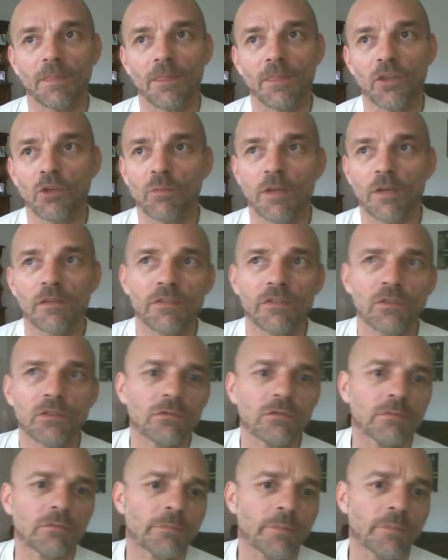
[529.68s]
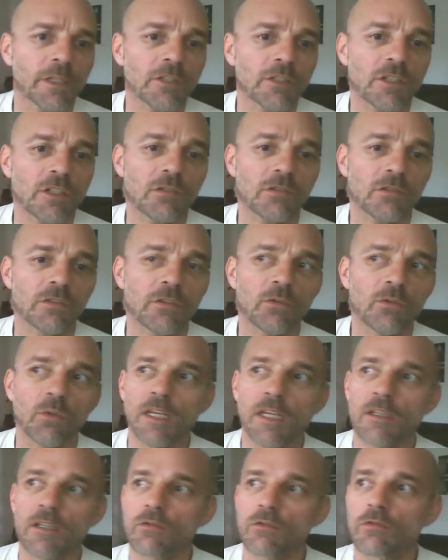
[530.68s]
You may feel pinches on your
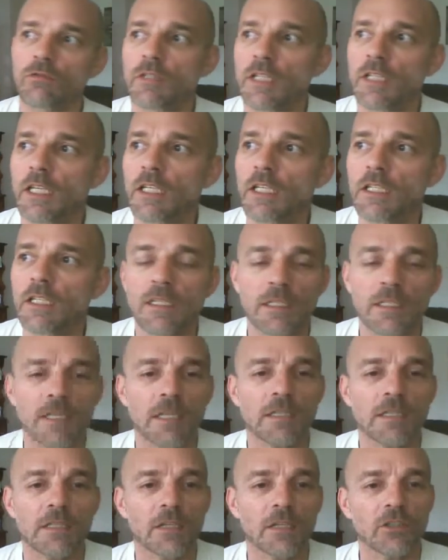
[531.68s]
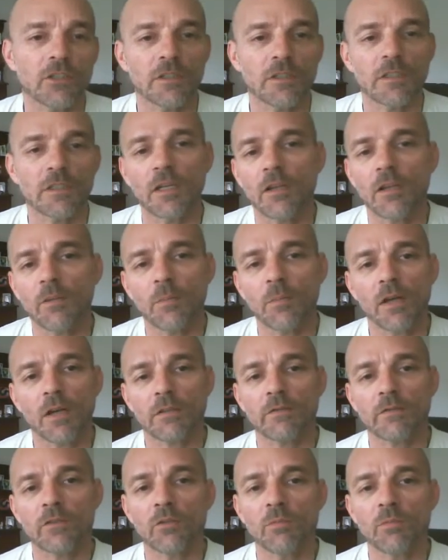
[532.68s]
waist or tingling sensations in other parts
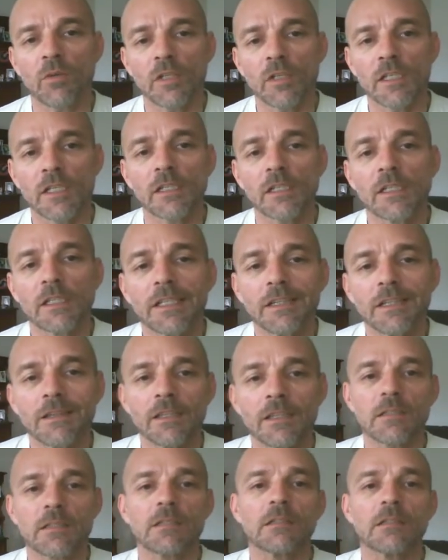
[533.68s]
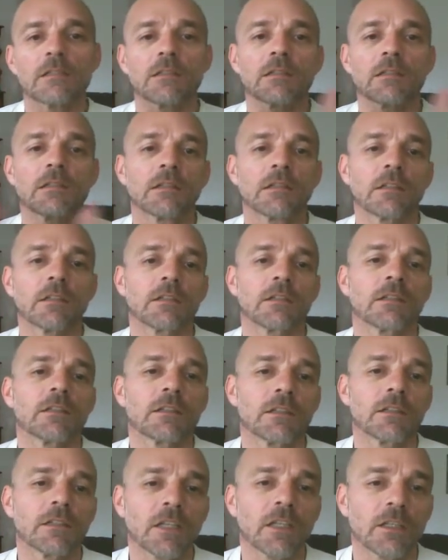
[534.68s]
of your body. This is
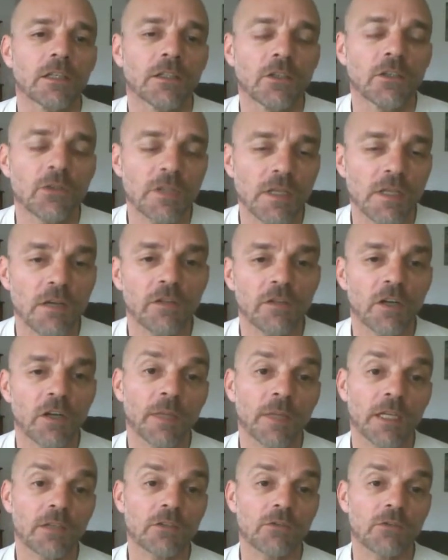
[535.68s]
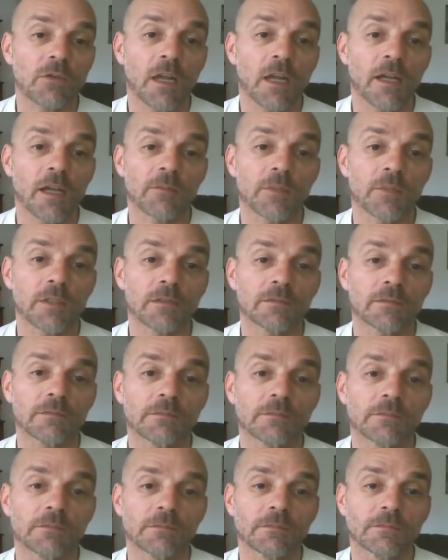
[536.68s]
yourself coming into alignment.
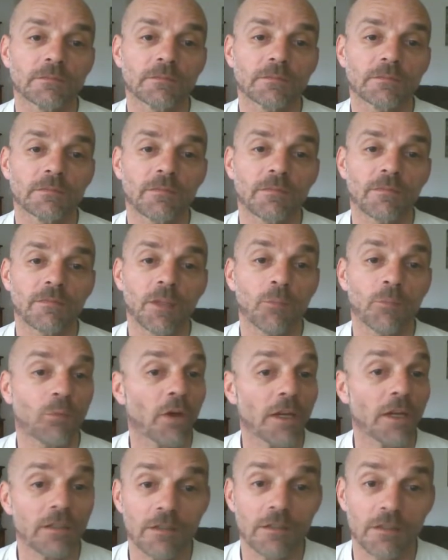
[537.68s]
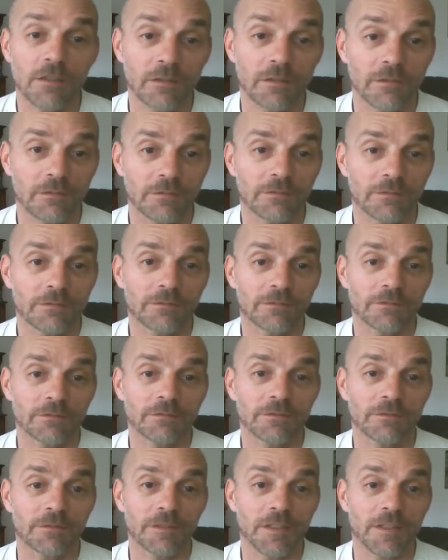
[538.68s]
Practice it.
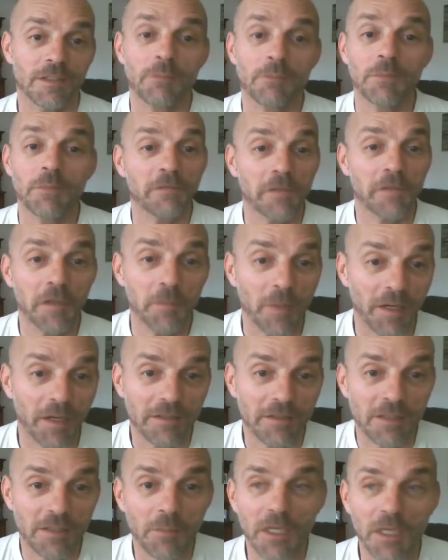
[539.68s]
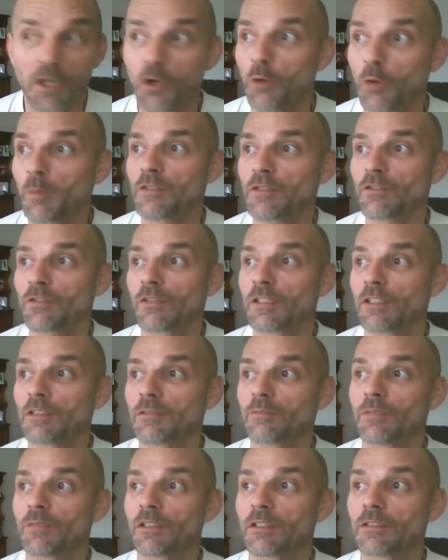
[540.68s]
Send me feedback, send me comments on this,
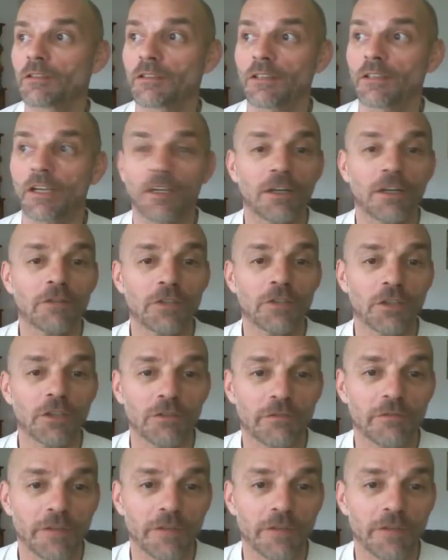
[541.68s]
because I'd love to know if